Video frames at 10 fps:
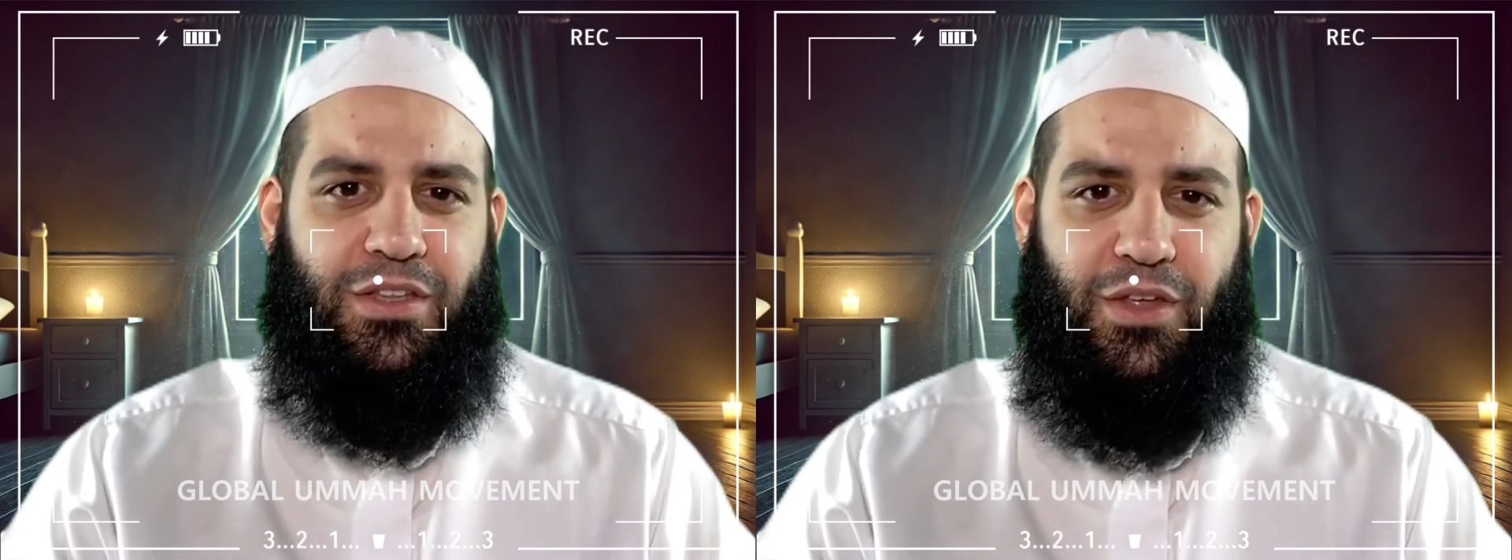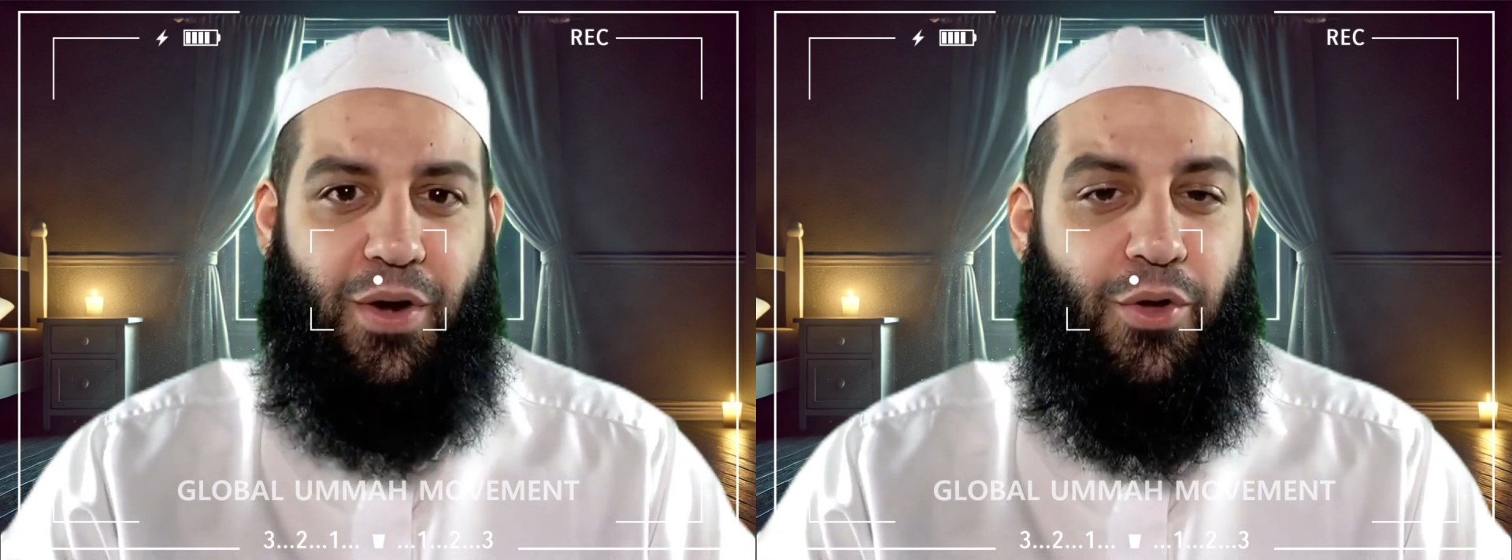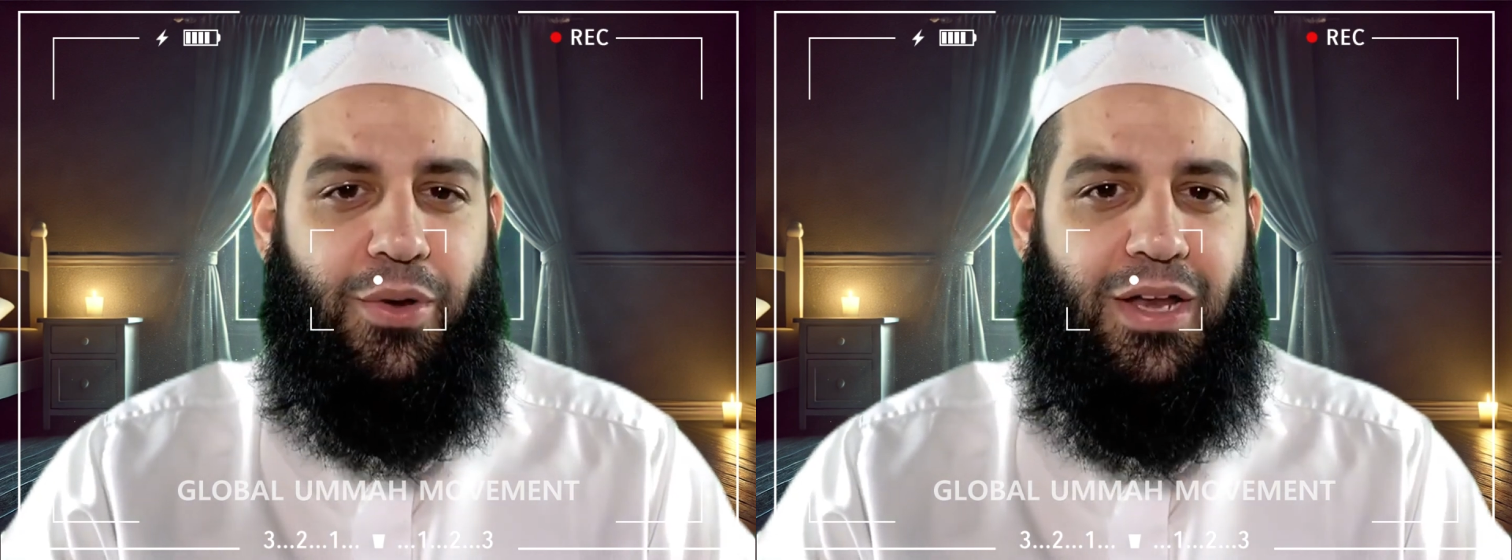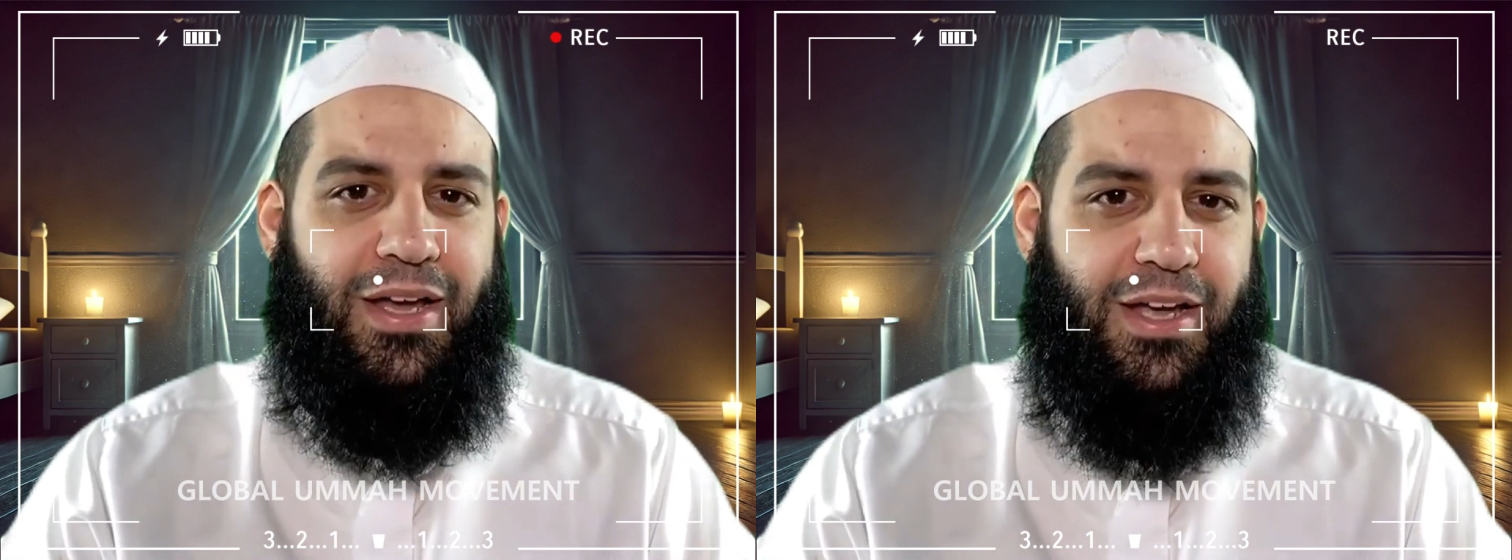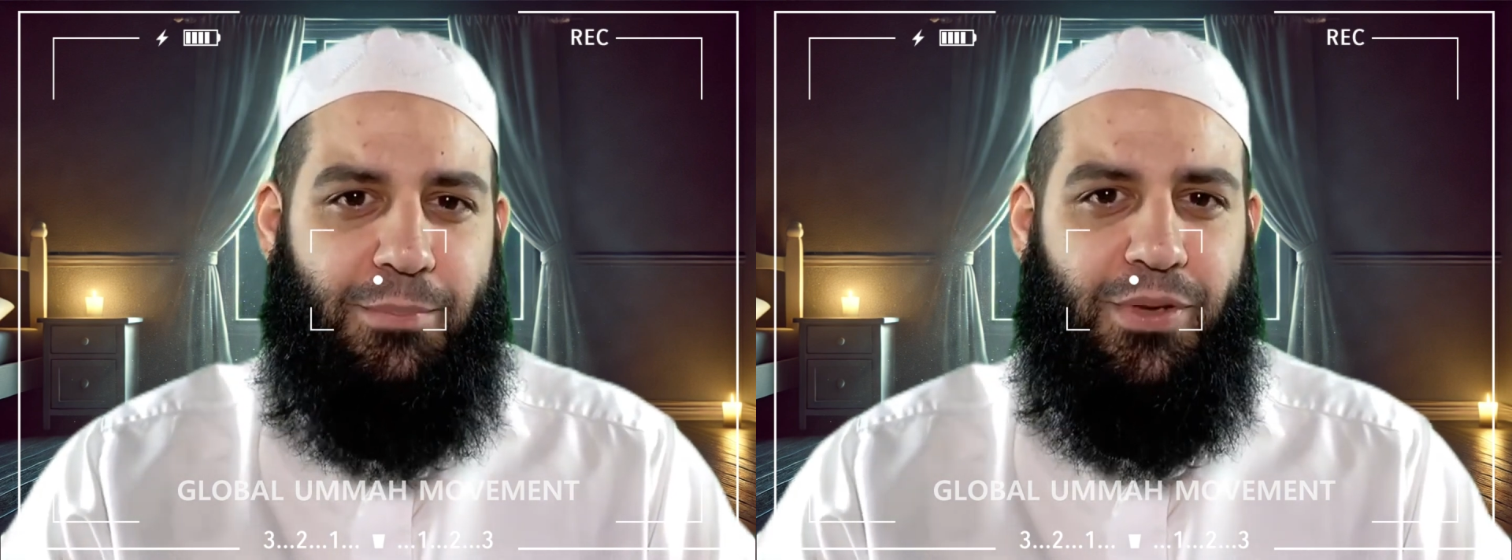there are only
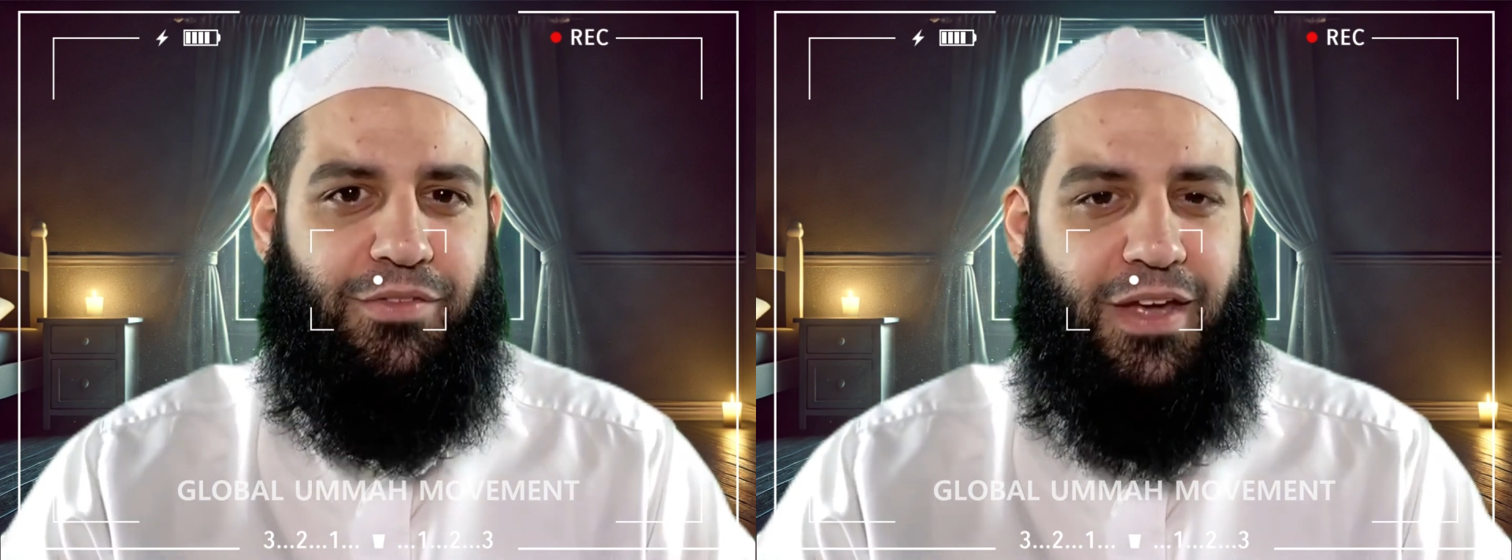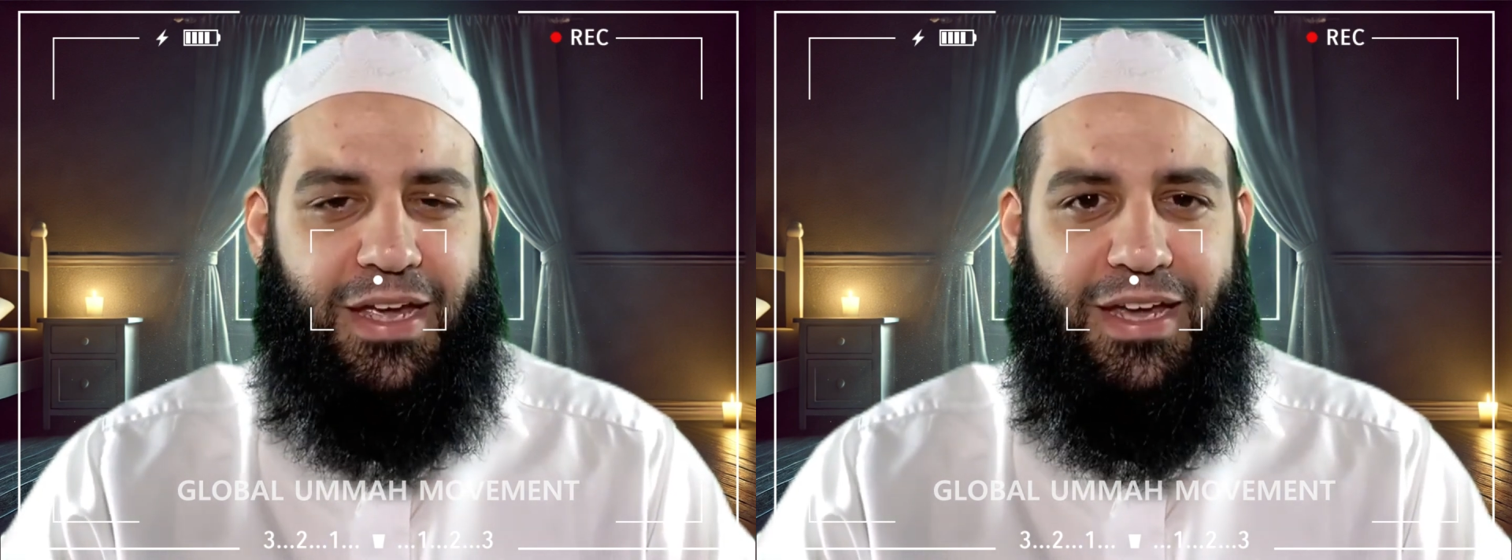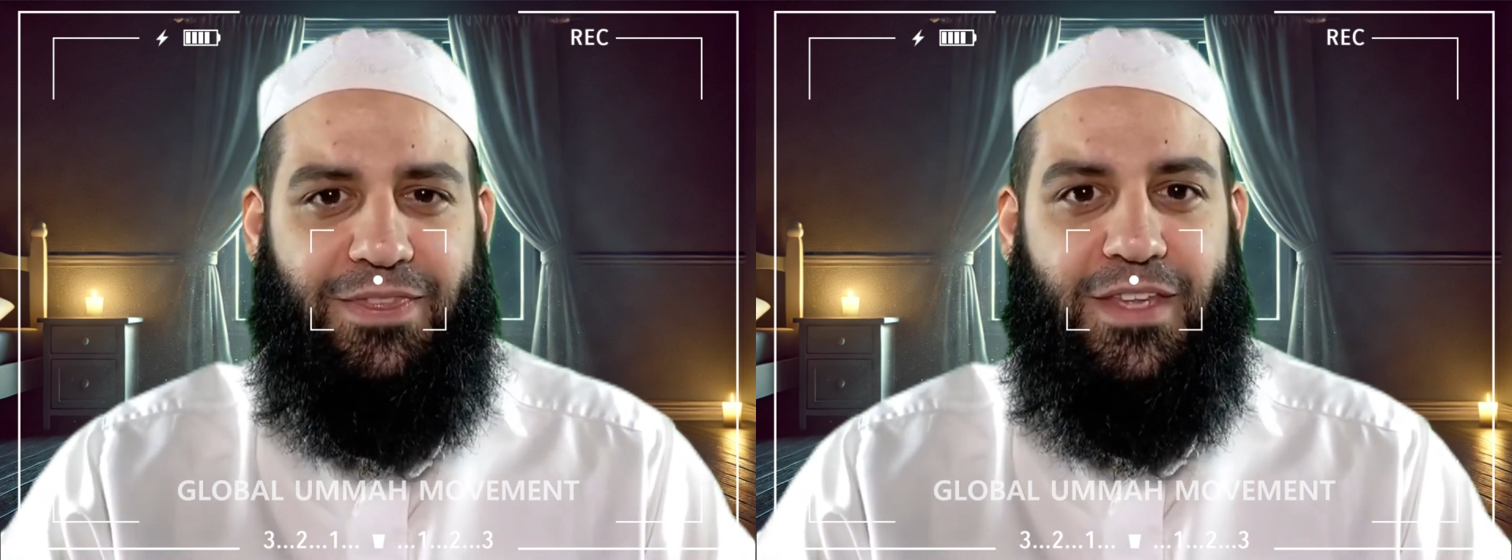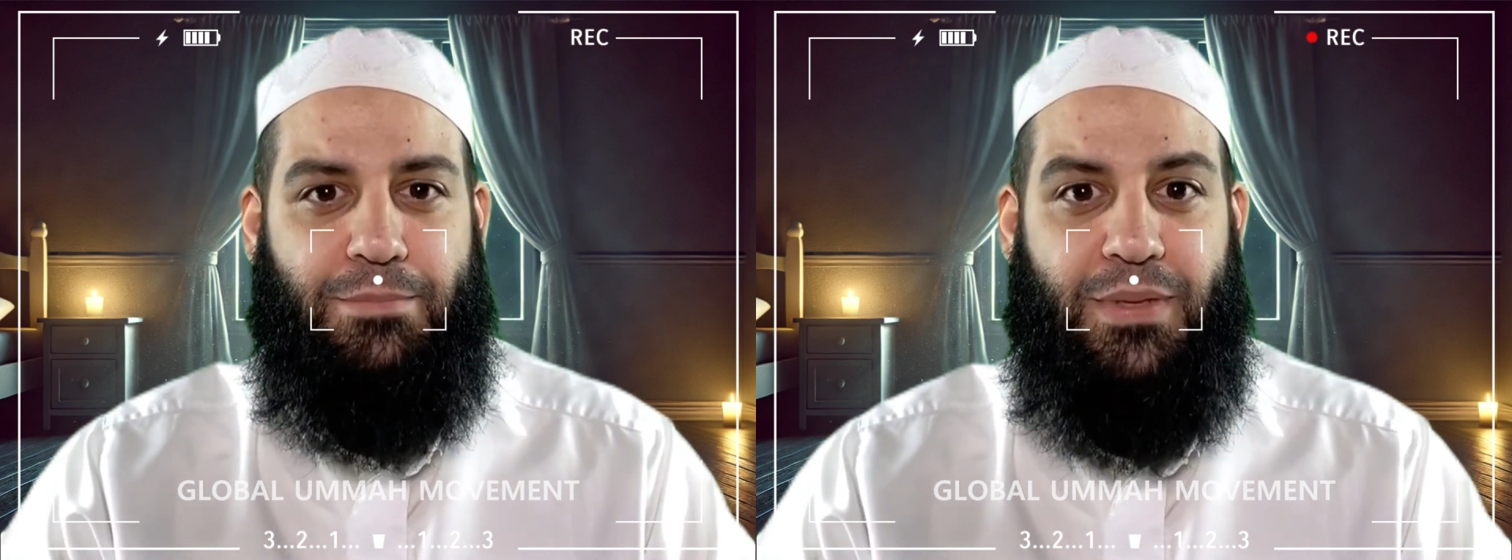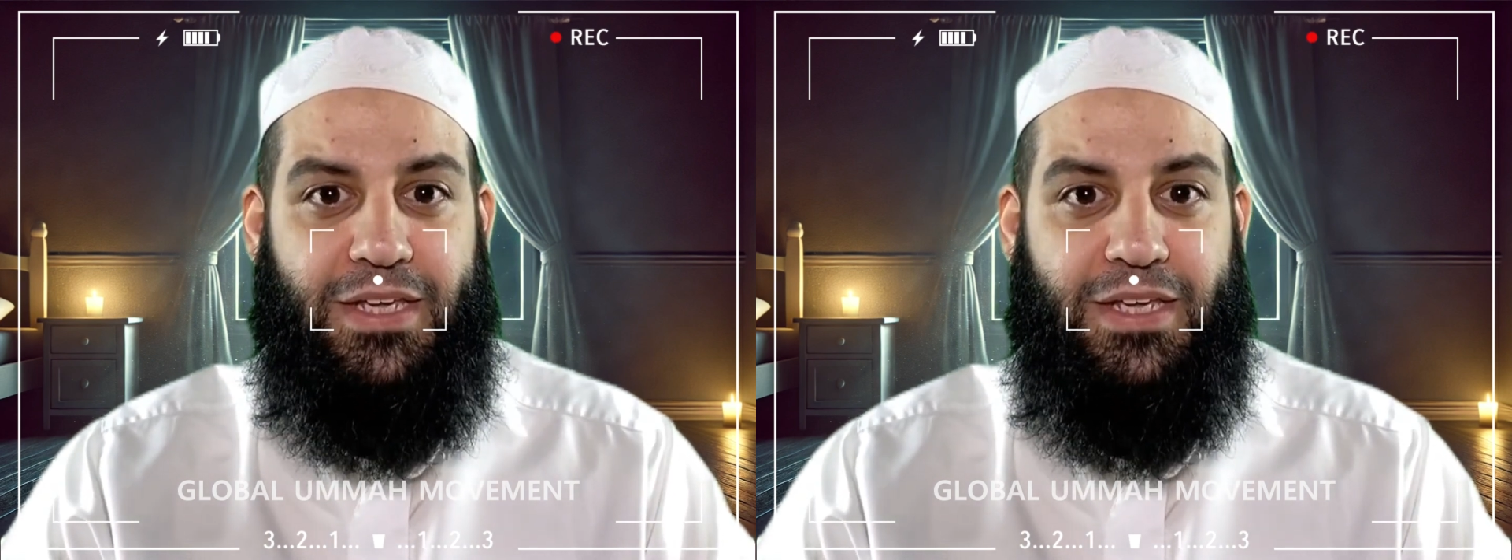a couple of ayat that